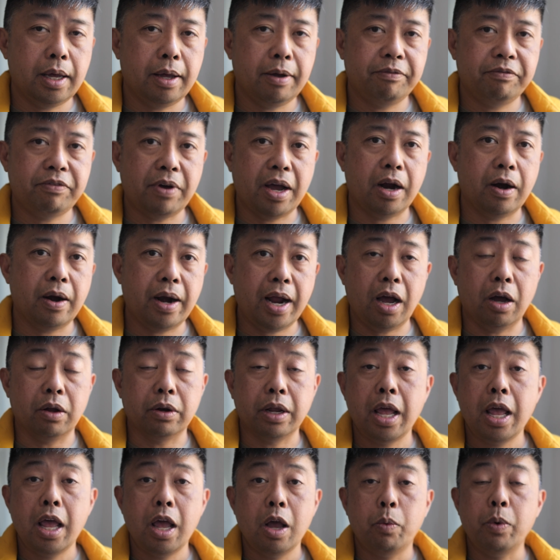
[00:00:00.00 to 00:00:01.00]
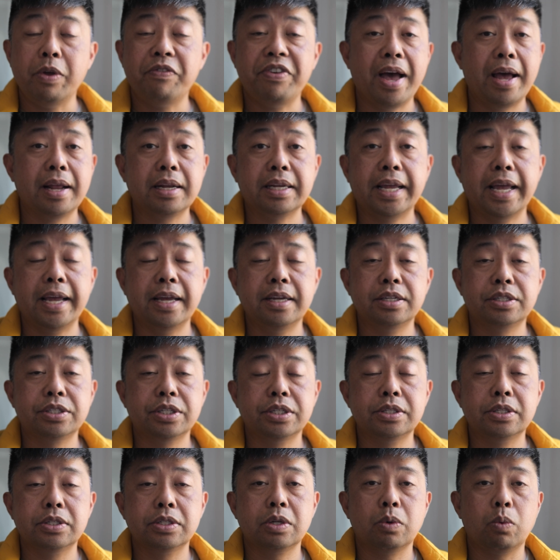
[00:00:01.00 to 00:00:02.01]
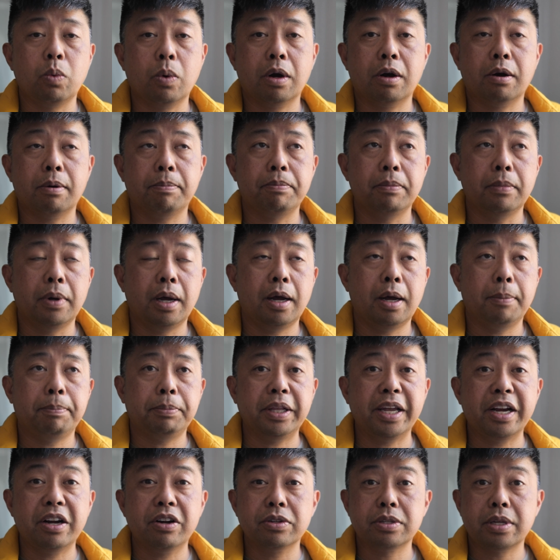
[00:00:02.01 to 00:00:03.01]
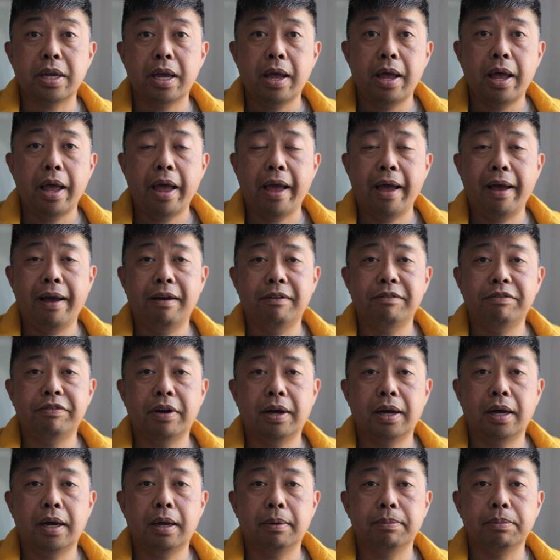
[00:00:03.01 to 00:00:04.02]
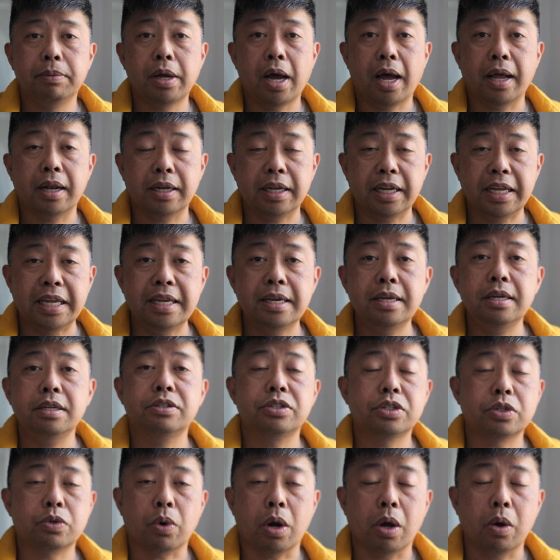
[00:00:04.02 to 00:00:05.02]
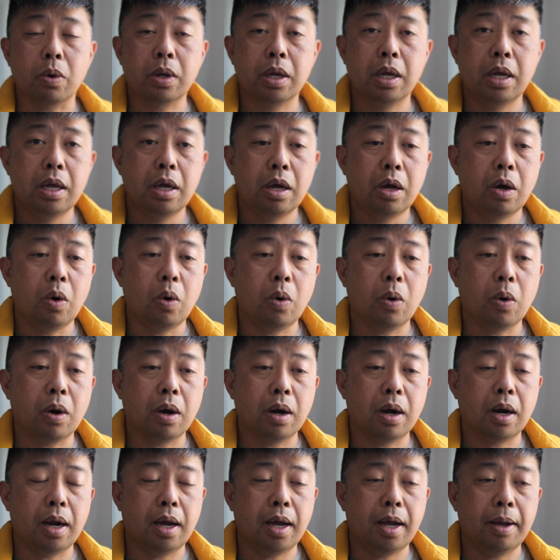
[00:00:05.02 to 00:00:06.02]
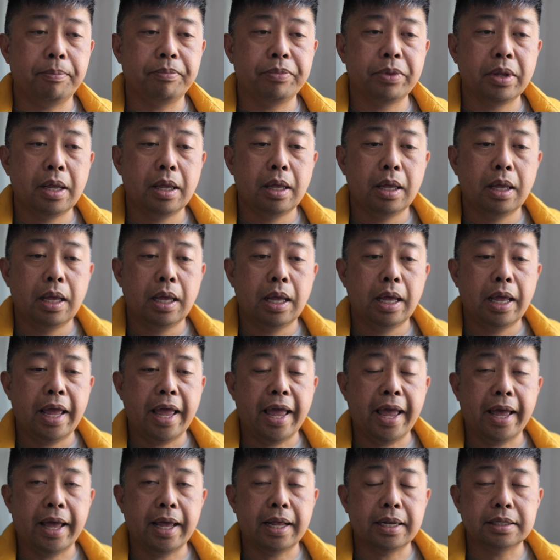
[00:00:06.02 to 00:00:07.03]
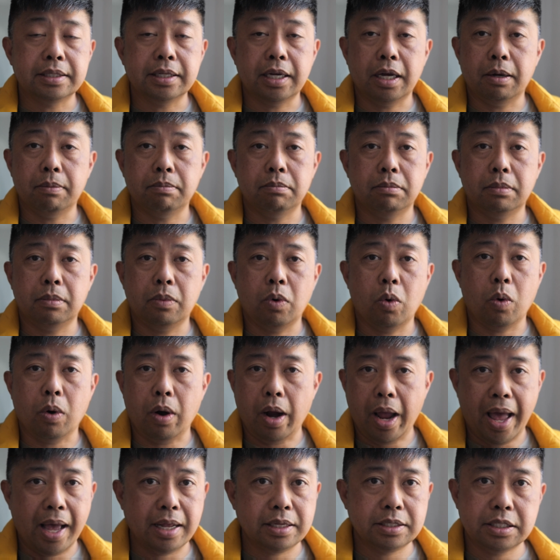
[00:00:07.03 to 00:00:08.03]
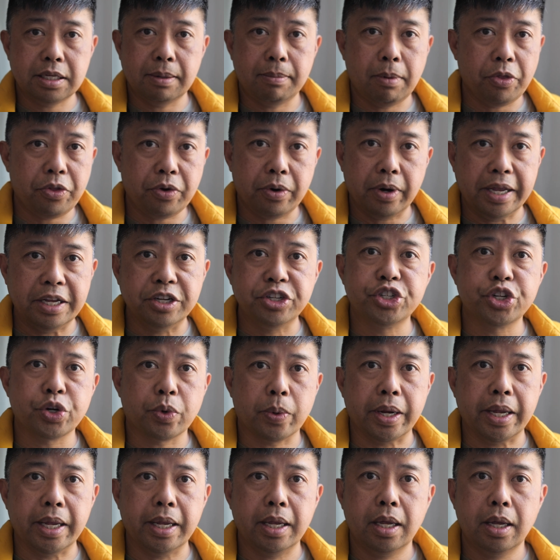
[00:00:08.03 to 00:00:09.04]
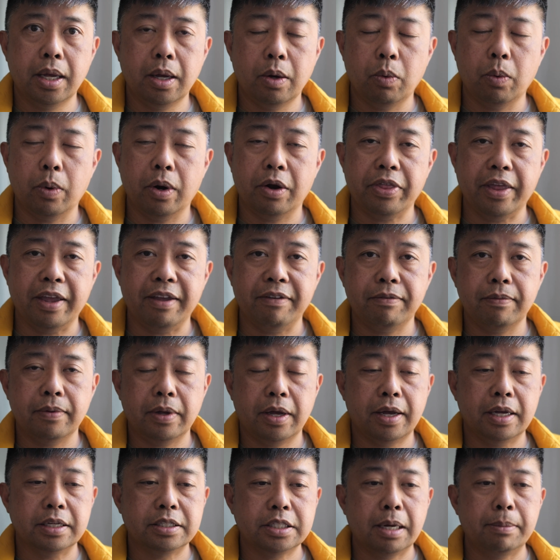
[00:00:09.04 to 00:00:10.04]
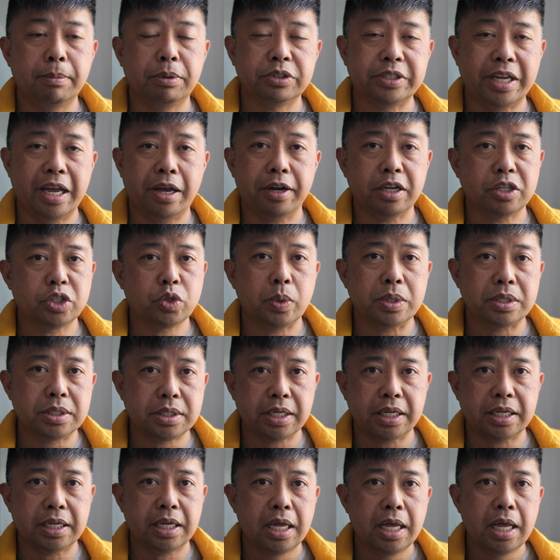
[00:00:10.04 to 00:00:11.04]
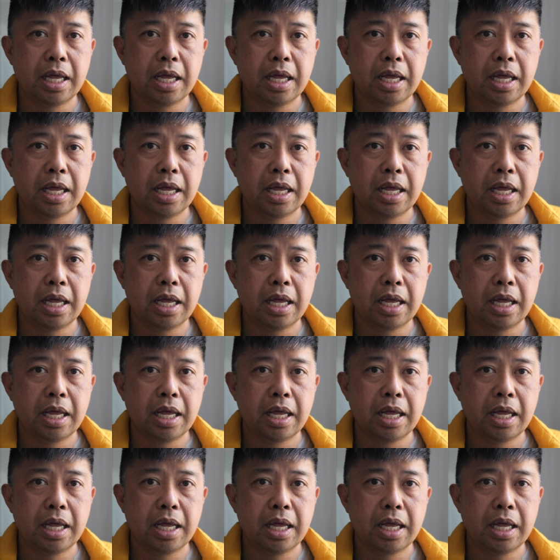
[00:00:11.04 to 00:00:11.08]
fire out. We've had occasions where players have gotten heat stroke or had some other injury where they've tumbled down and twisted